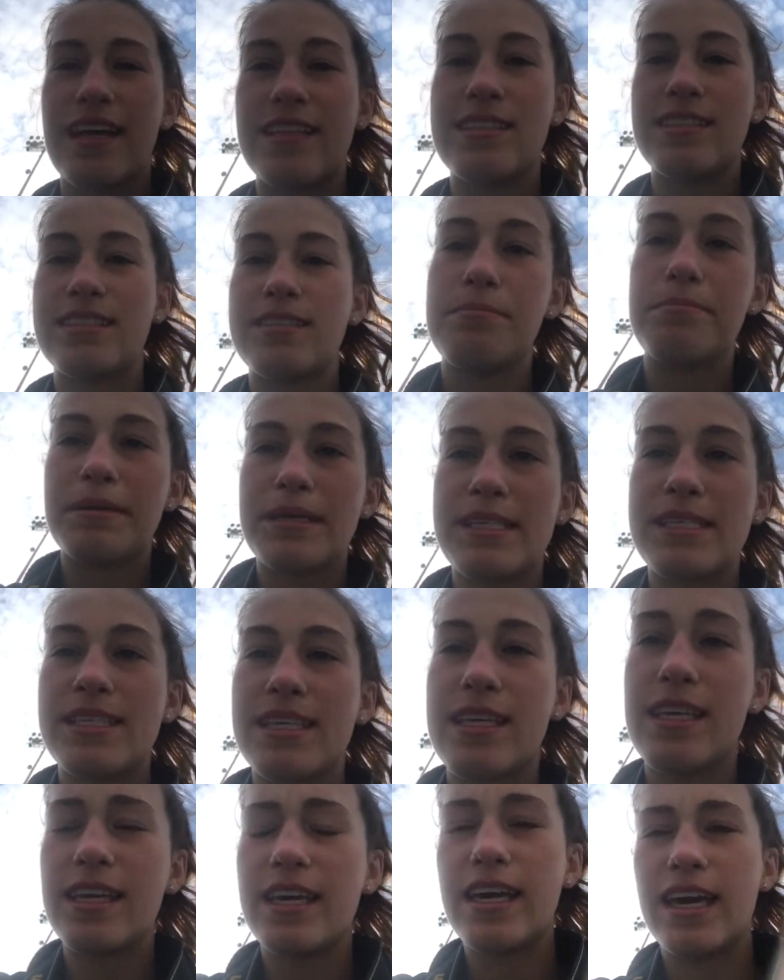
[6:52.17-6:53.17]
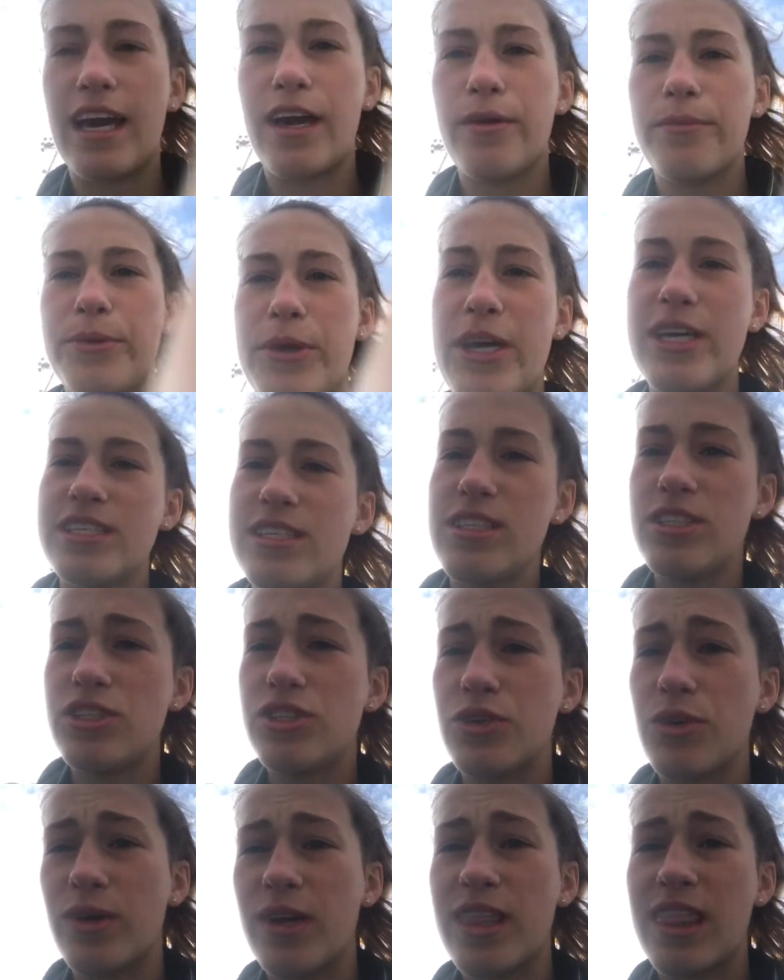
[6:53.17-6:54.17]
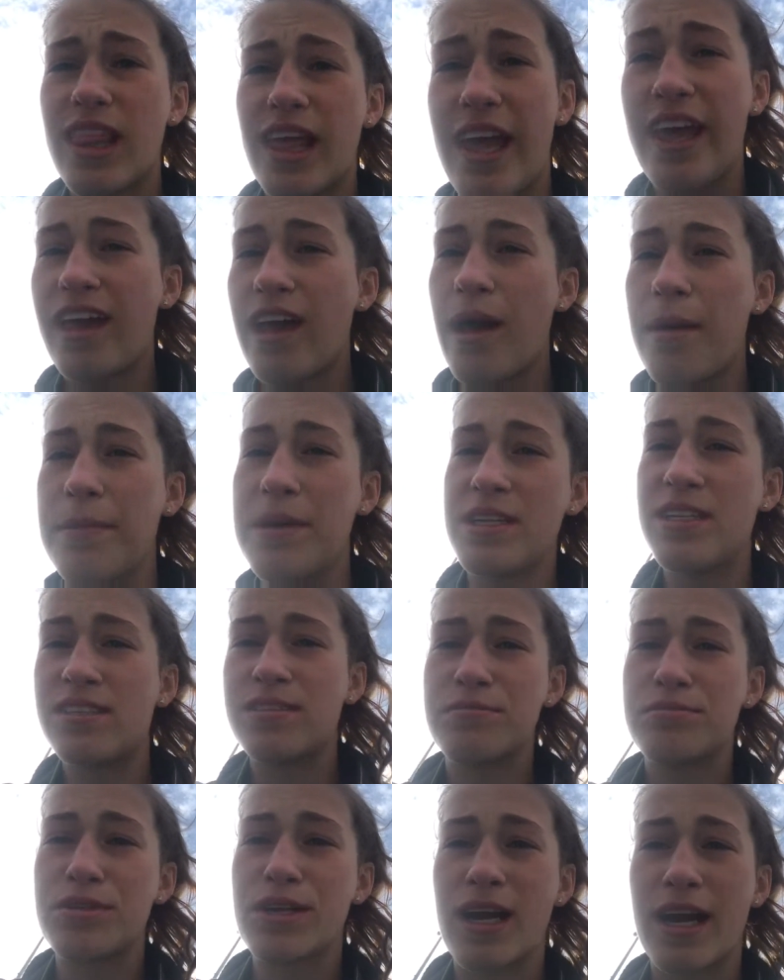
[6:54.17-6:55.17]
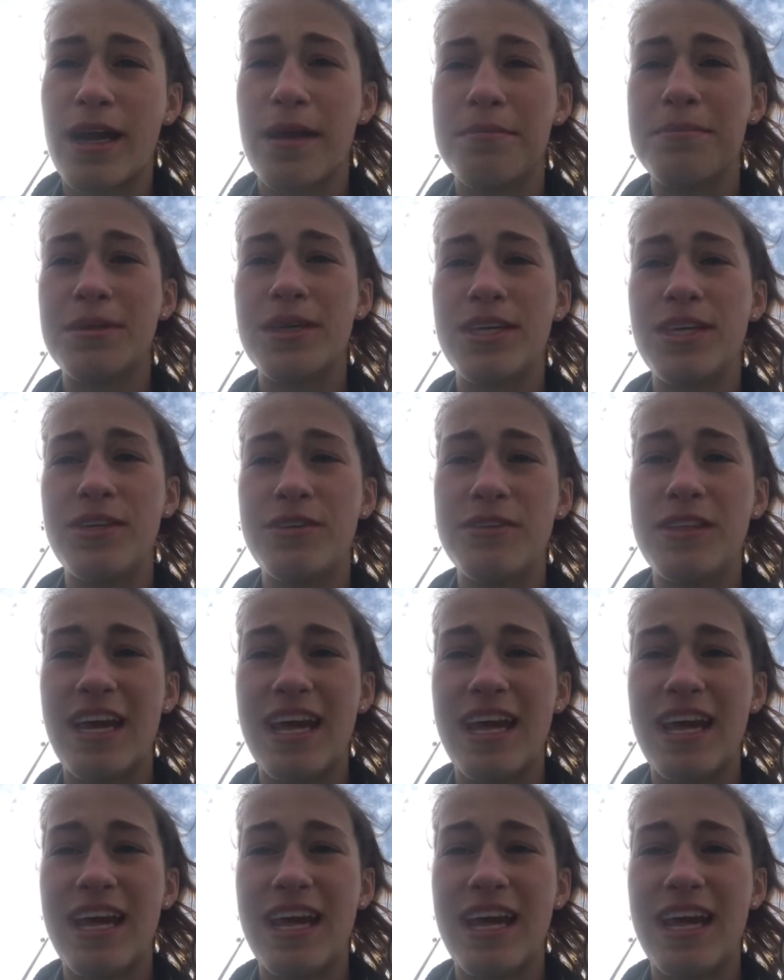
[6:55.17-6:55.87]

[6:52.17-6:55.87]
That's basically it. I hope you guys enjoyed. Like, comment, and subscribe. Cue